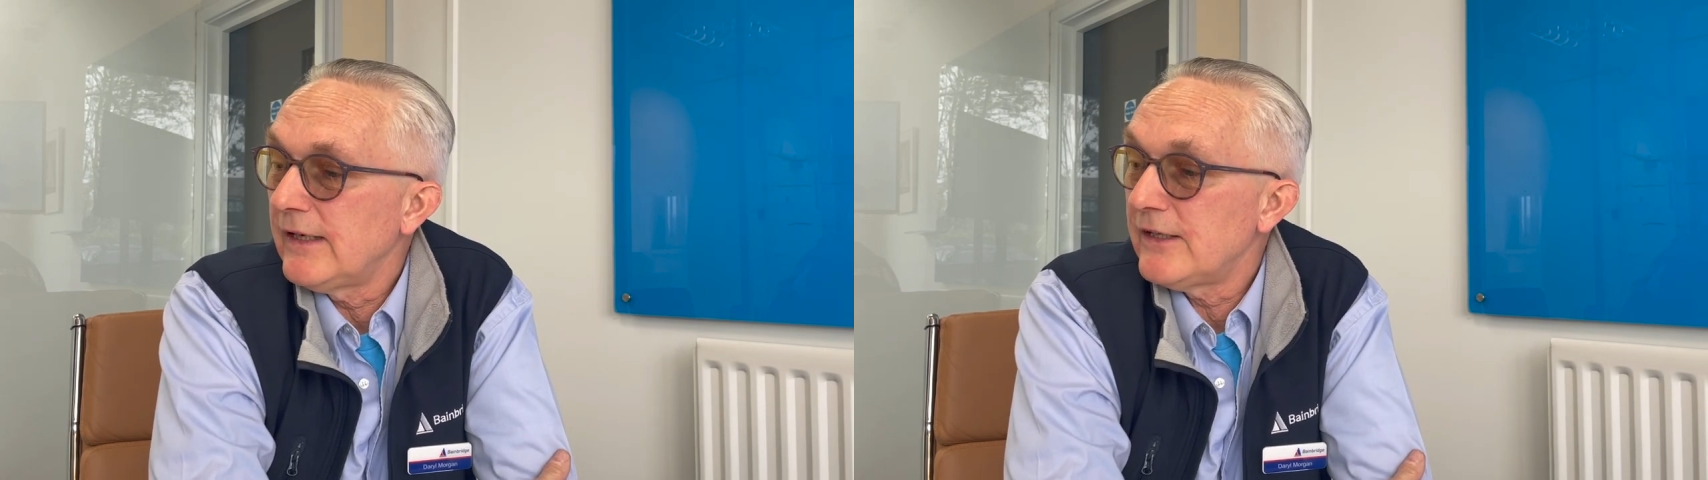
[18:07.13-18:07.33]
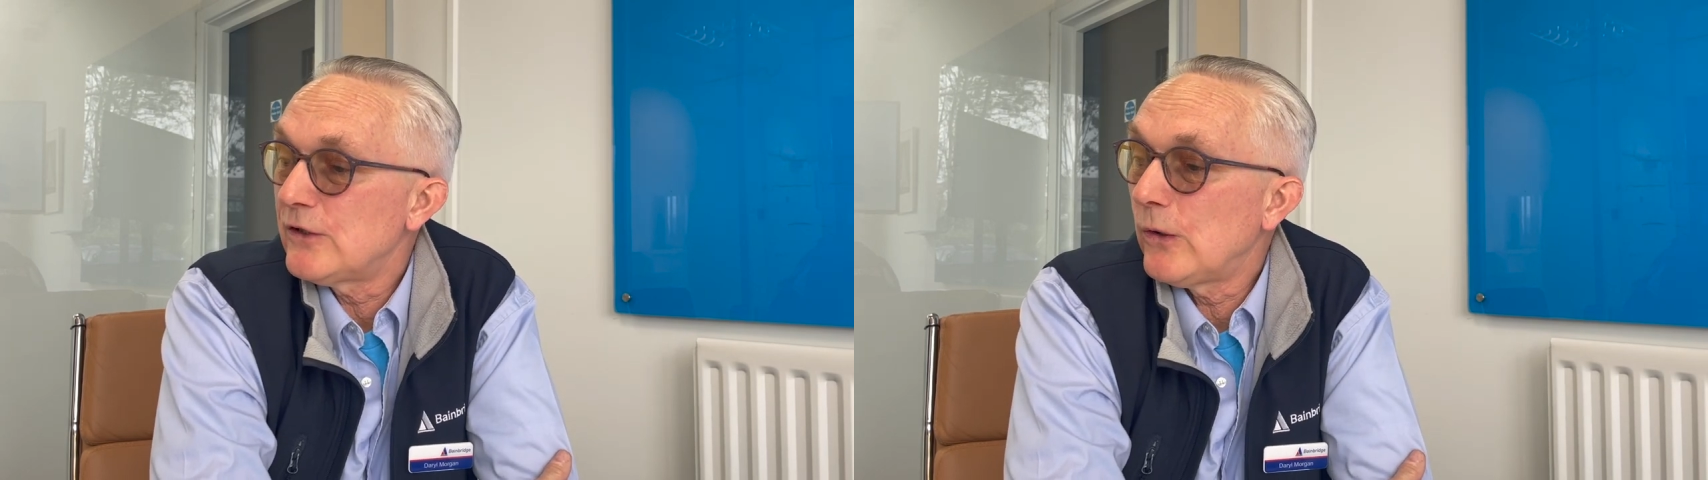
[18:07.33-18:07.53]

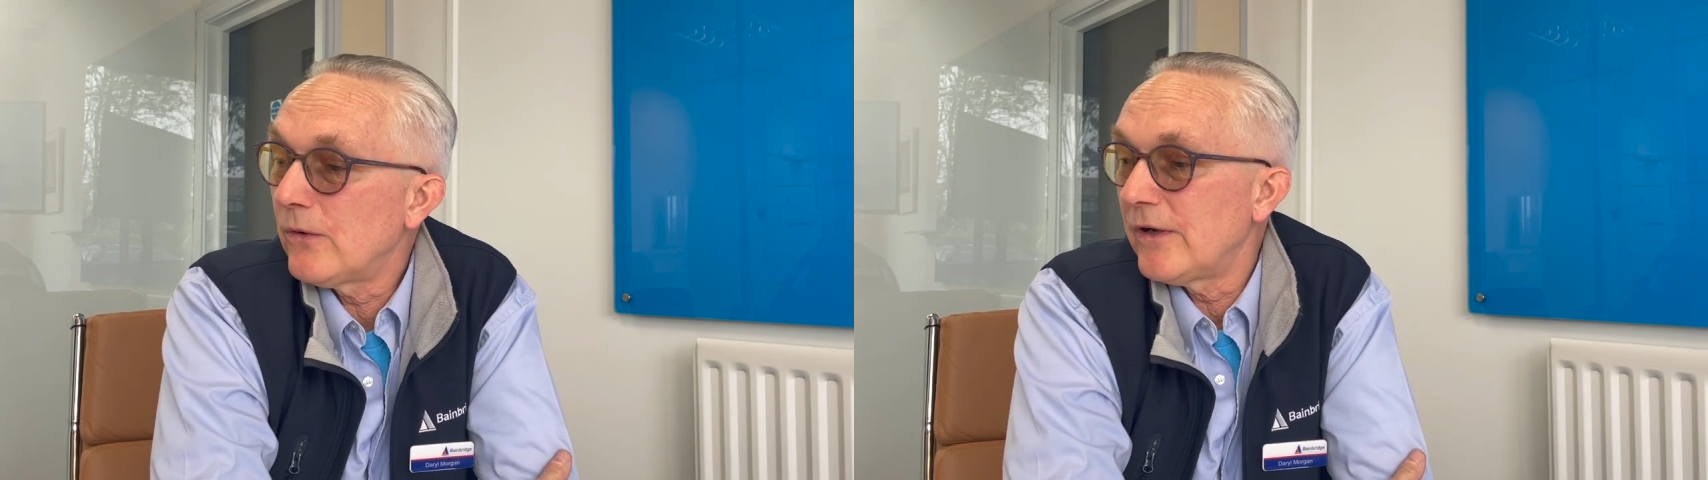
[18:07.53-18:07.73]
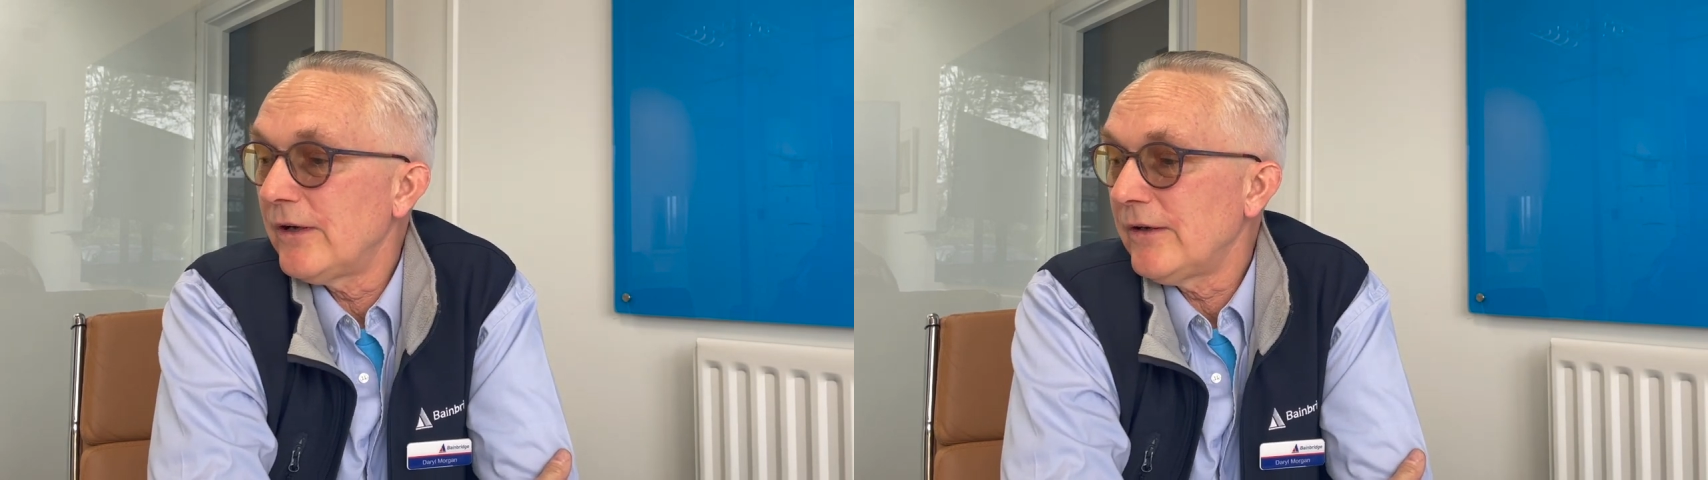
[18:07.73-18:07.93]
is
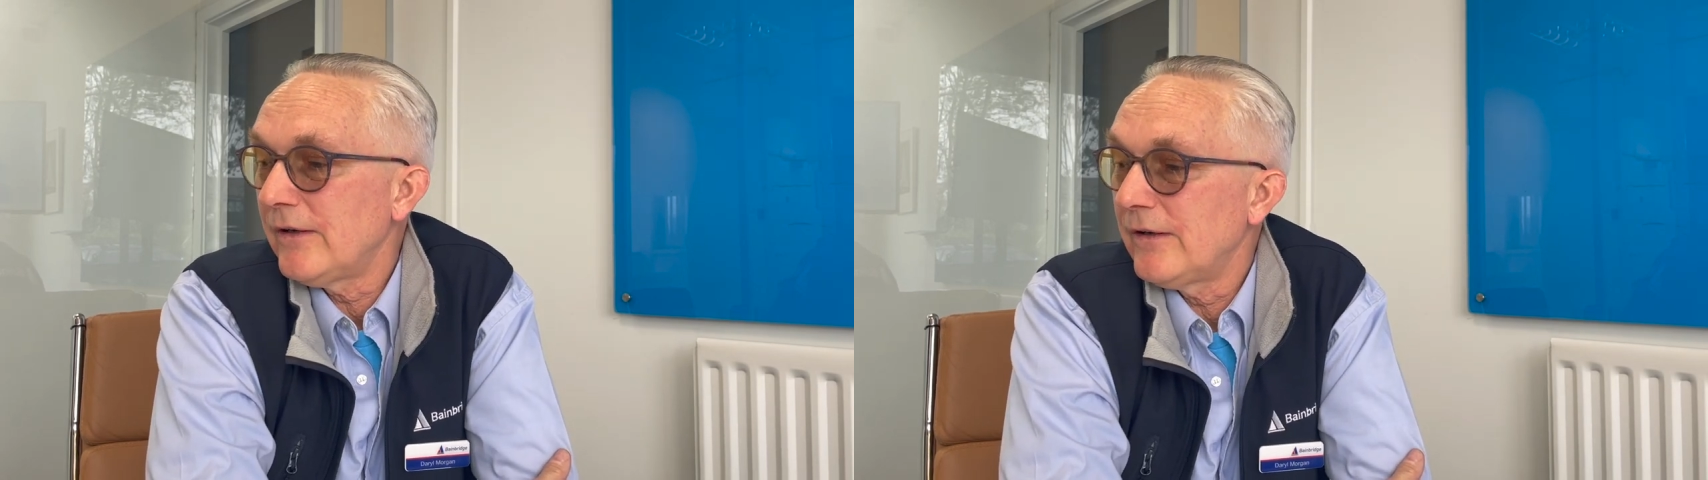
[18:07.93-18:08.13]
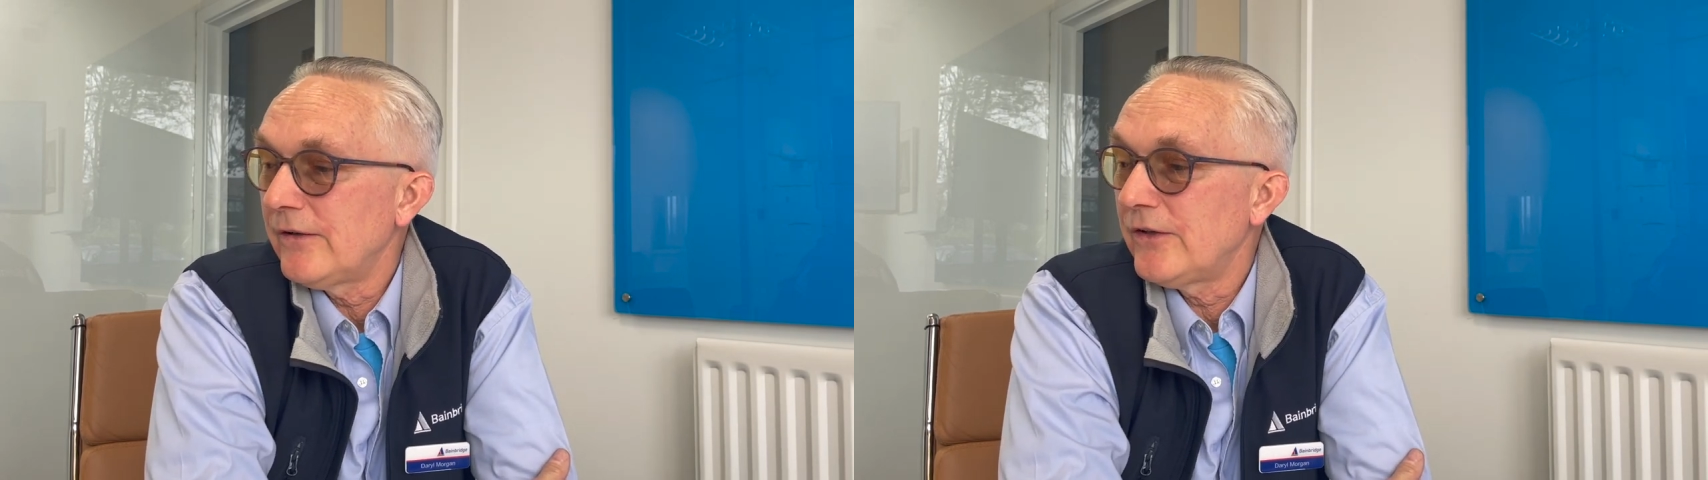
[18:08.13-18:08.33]
longer
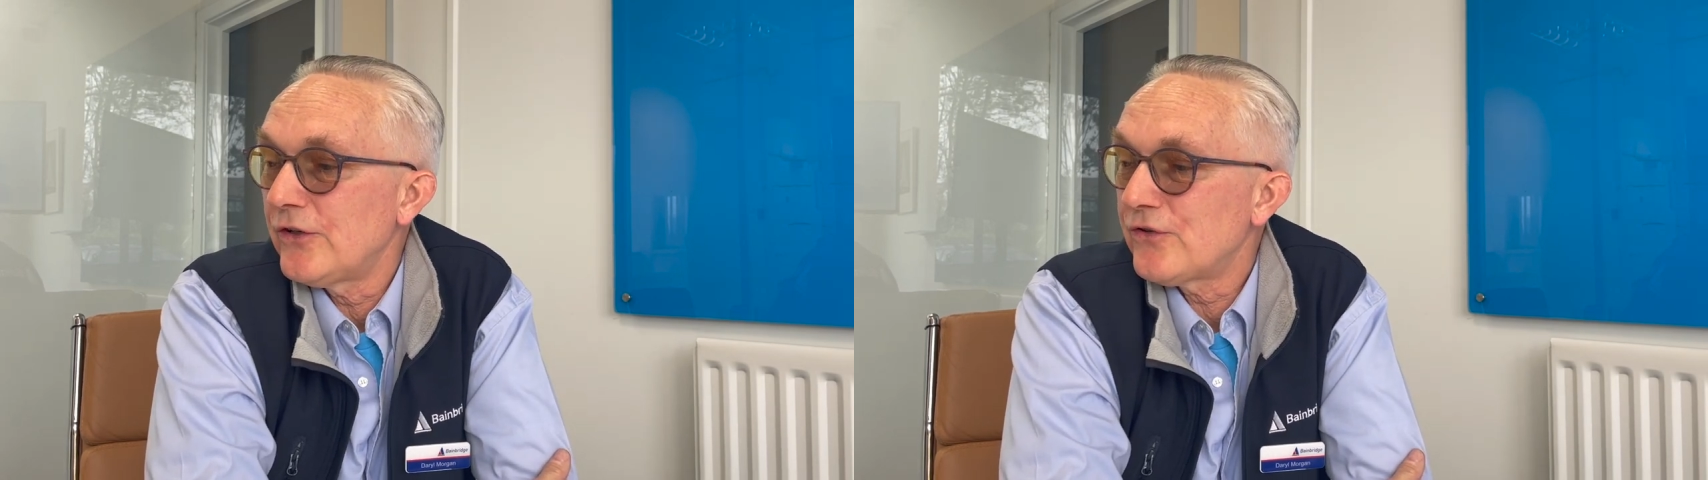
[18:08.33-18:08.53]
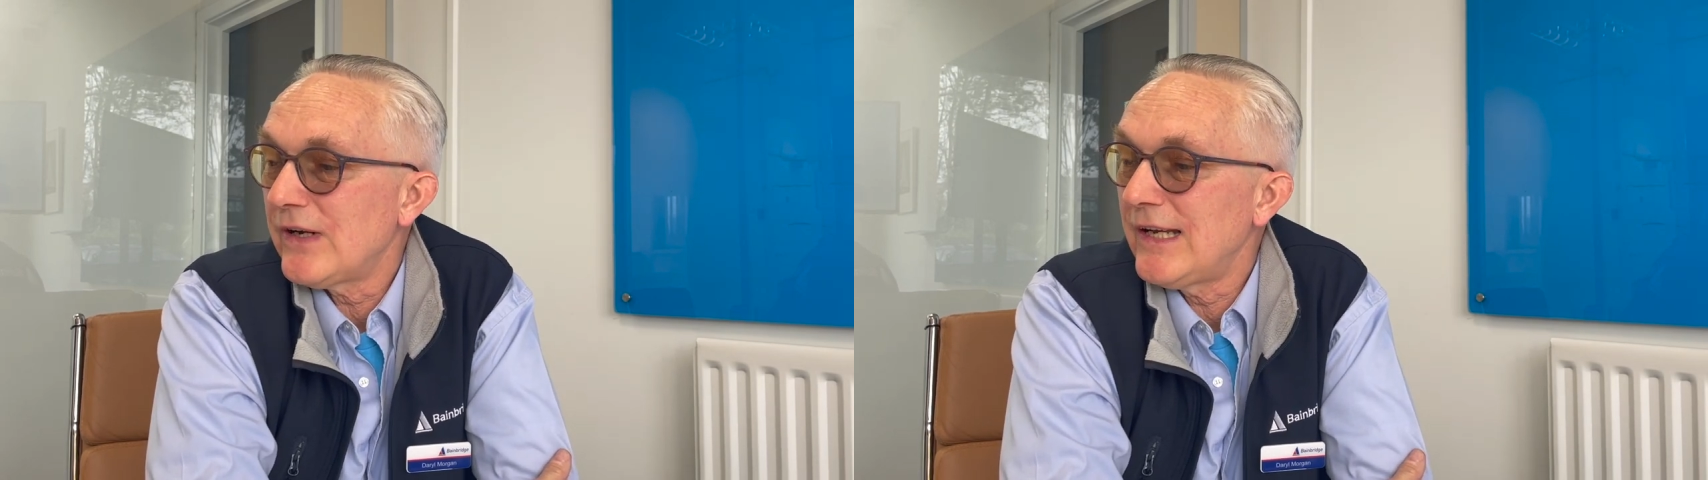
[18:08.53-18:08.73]
than the
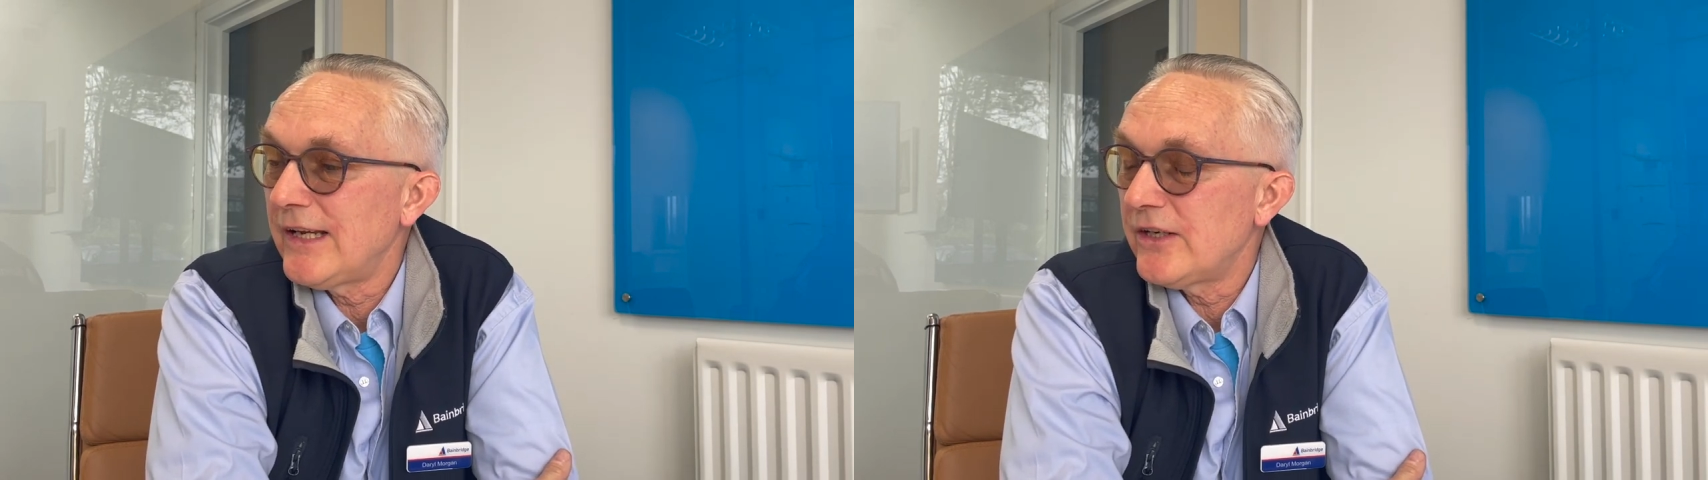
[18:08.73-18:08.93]
trailing